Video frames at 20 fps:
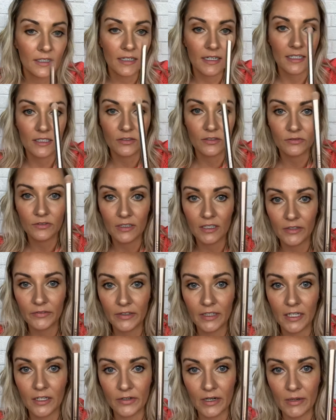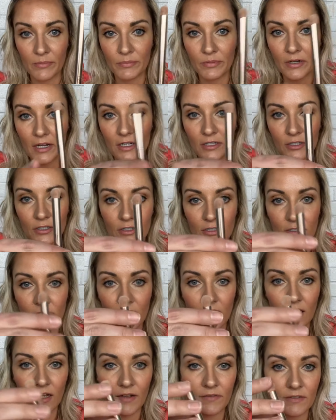it's a really, really great brush,
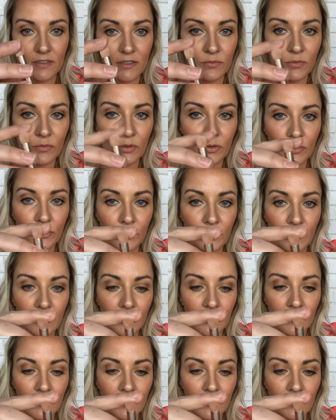soft, smooth.